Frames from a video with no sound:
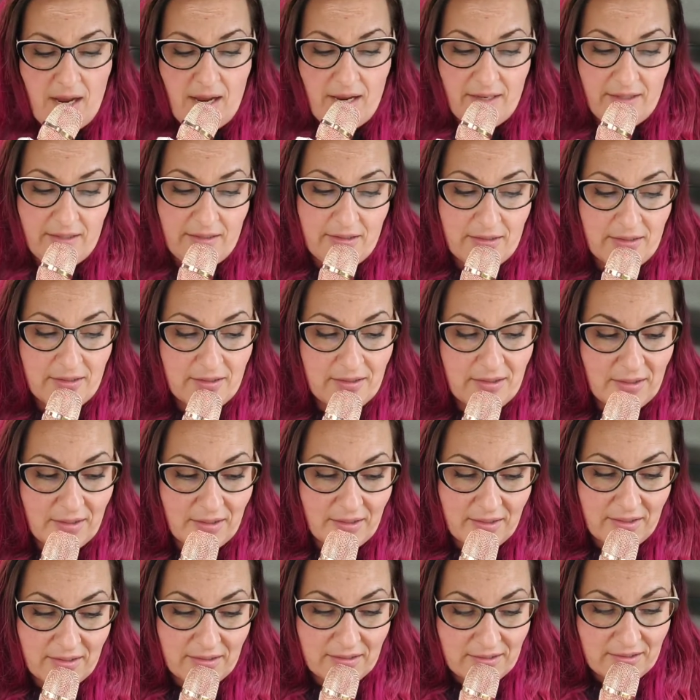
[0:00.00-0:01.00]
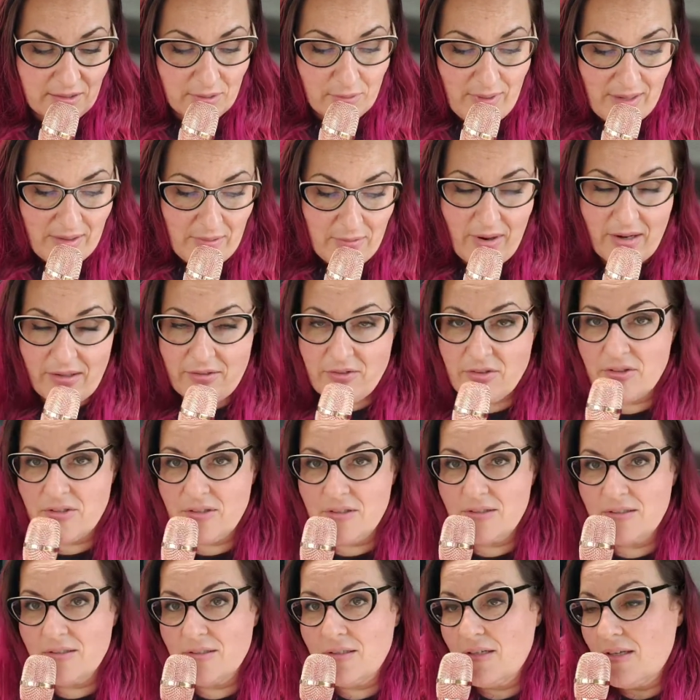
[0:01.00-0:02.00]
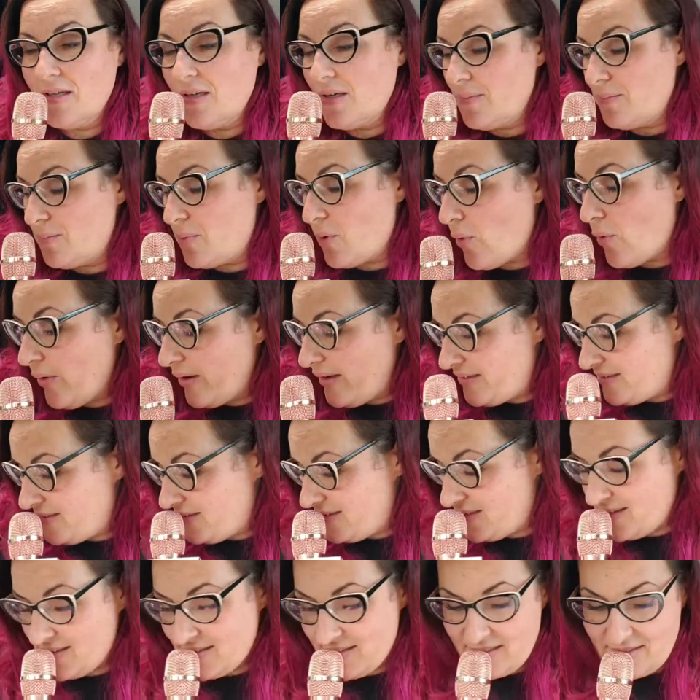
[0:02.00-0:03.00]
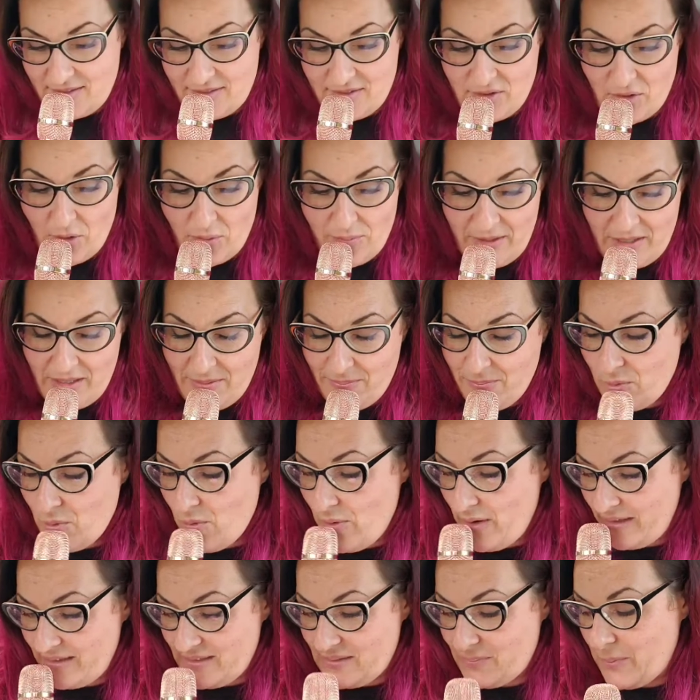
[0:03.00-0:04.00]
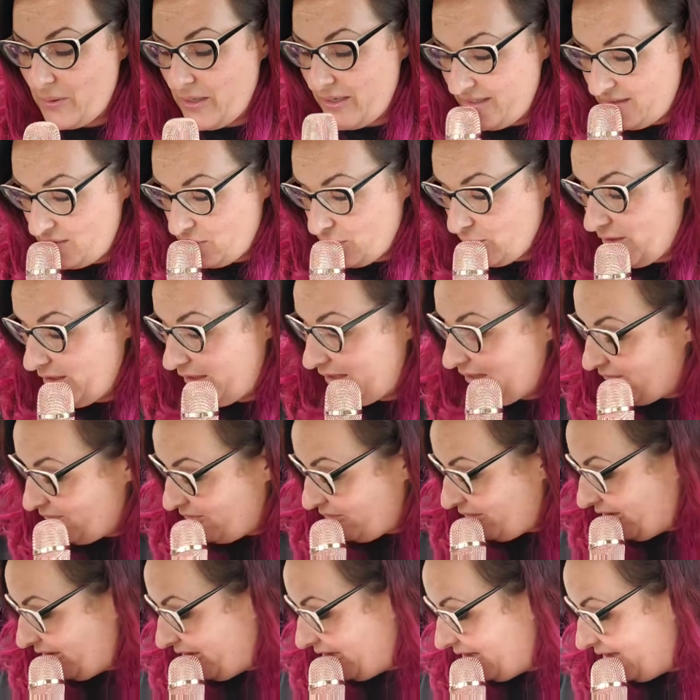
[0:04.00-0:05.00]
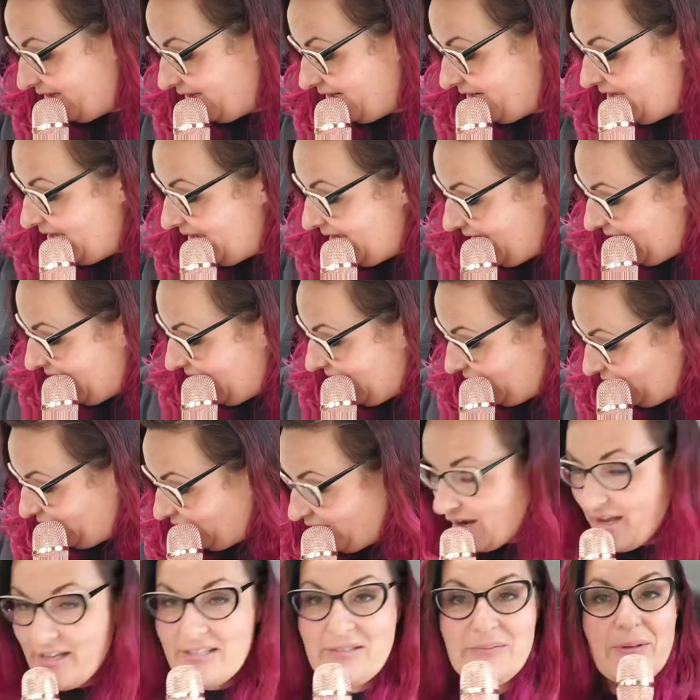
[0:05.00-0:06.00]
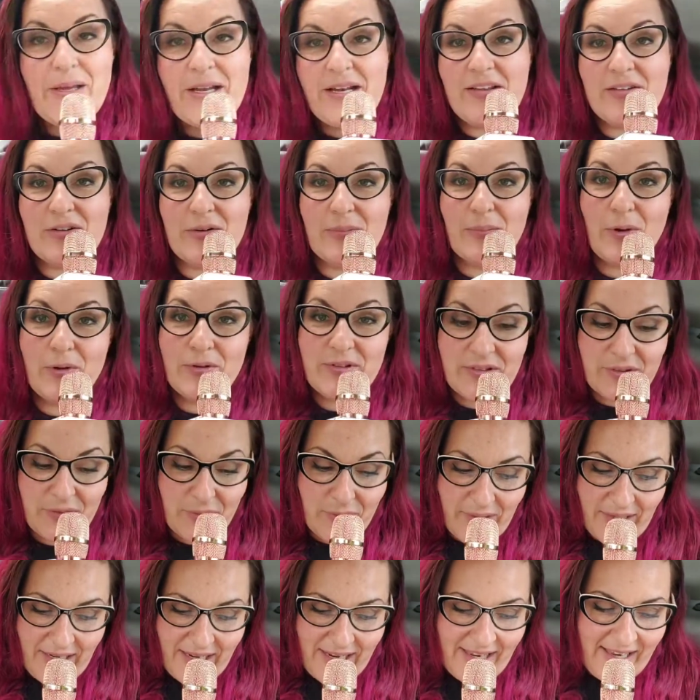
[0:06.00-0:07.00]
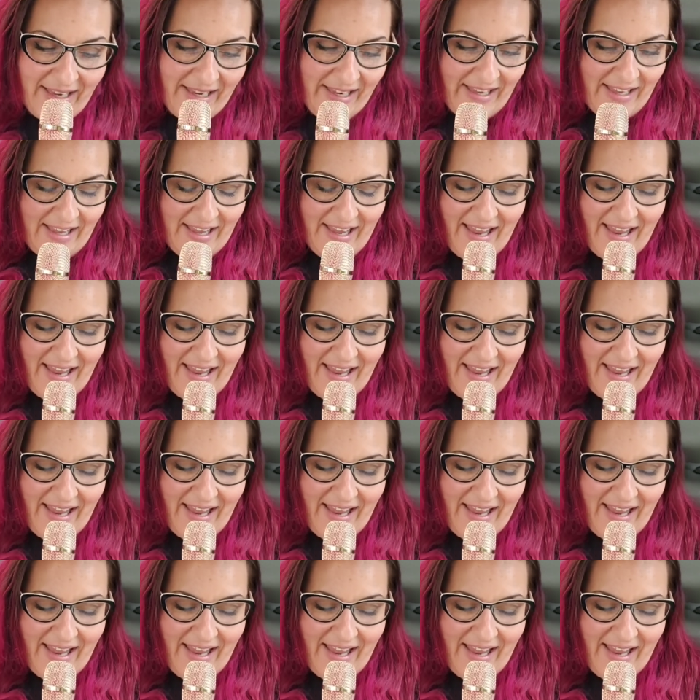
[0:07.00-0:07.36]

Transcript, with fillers: on the, the Weight Watcher points because it's so many points. But it's working for her and her husband, and they're both doing it.